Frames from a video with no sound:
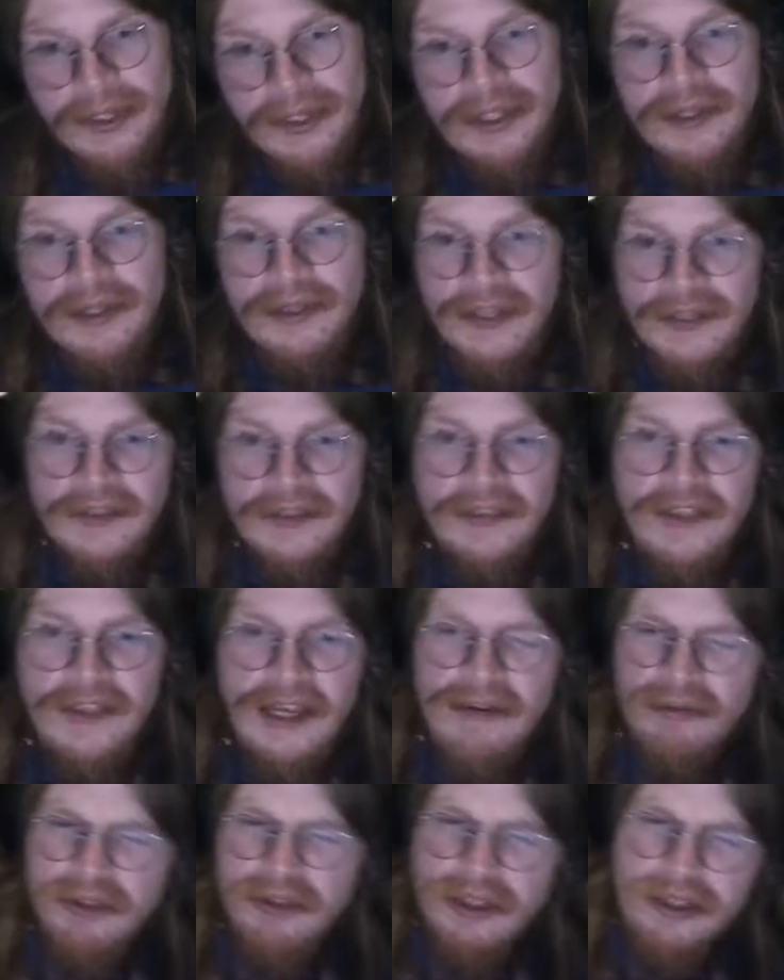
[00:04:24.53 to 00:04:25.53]
Think that
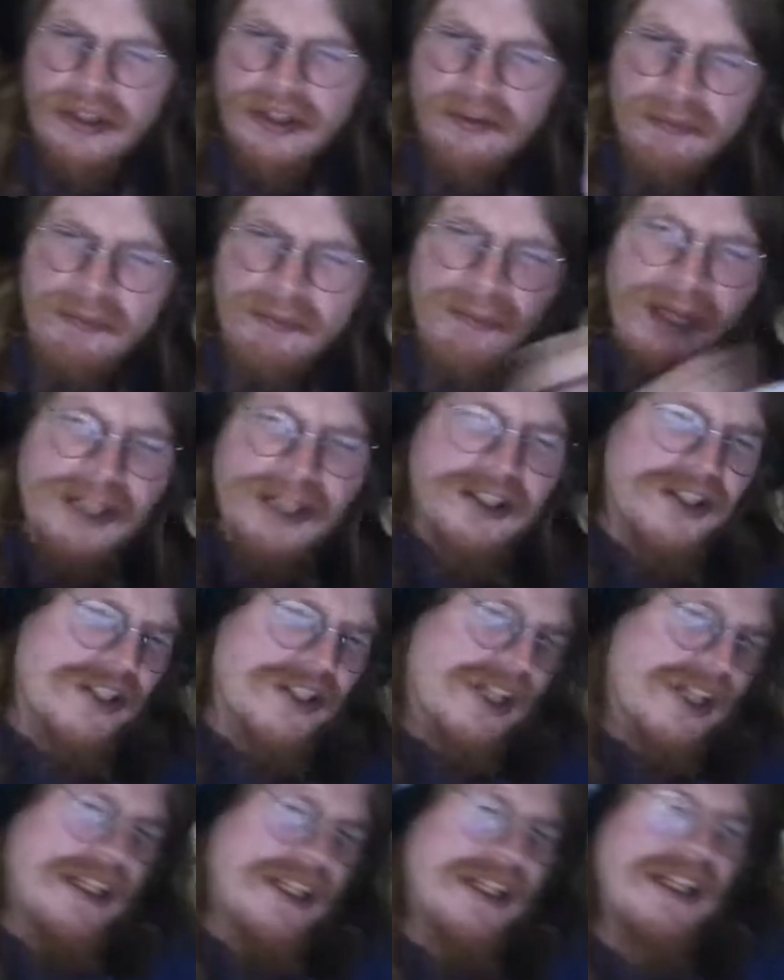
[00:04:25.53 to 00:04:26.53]
they have learned as much
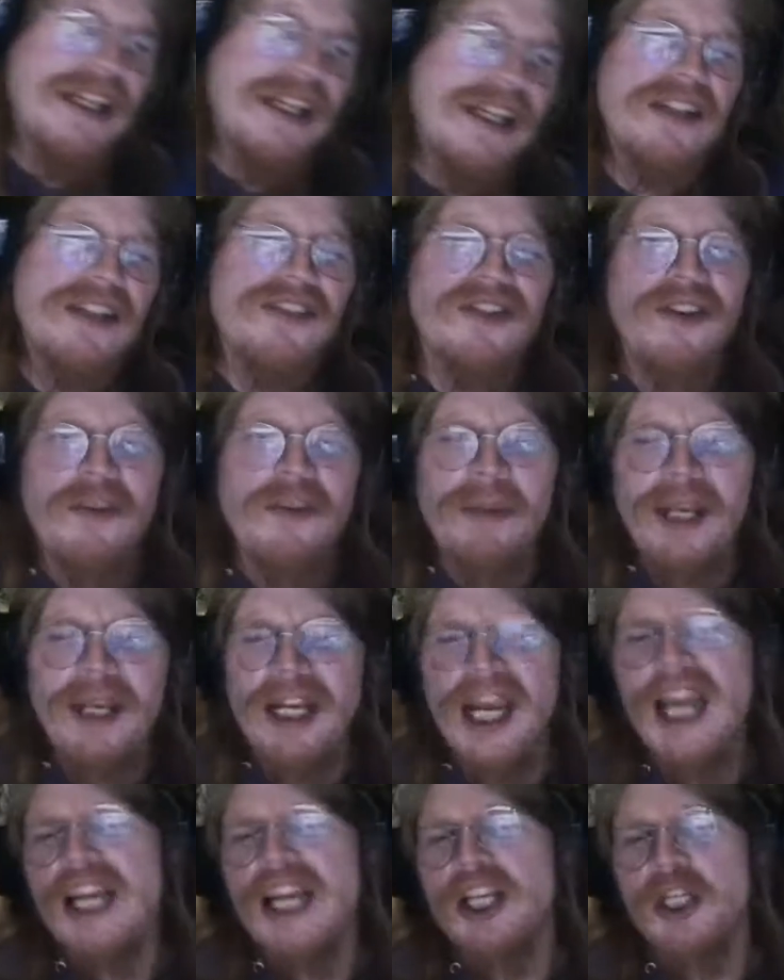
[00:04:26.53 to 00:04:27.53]
as they need to be
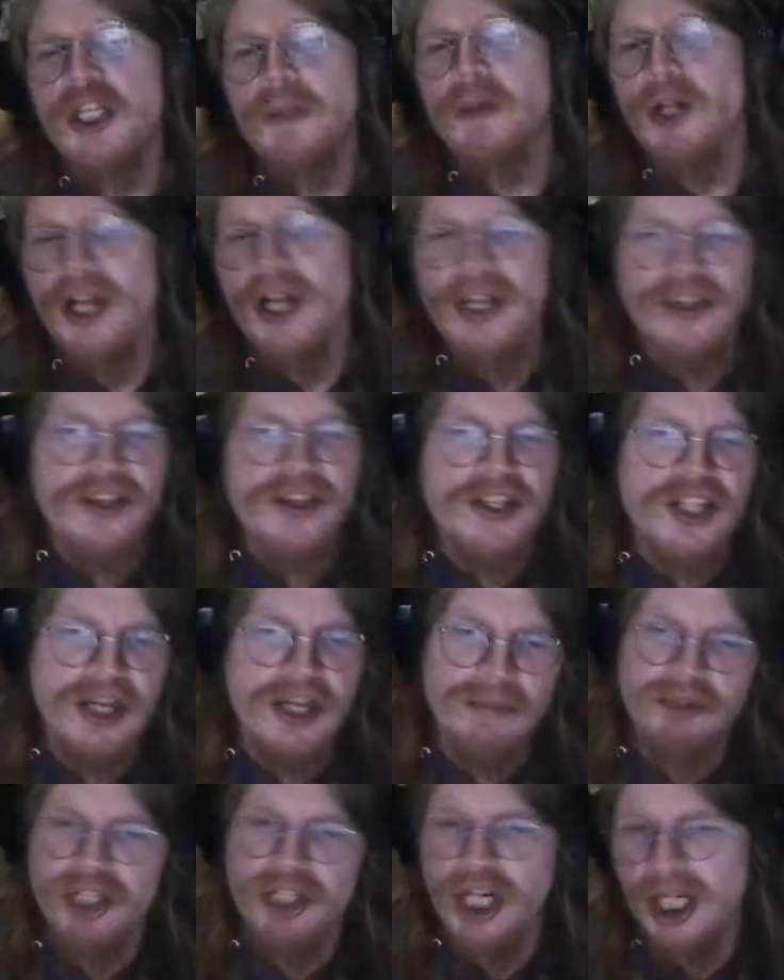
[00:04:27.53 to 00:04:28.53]
an expert on the
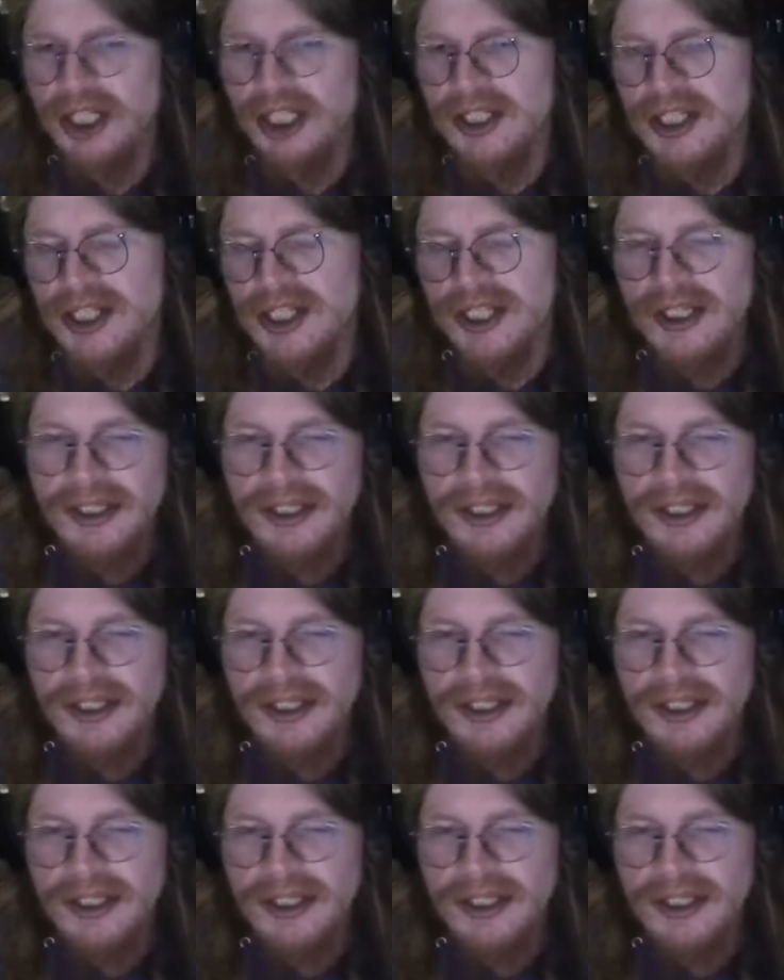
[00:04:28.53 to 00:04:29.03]
subject.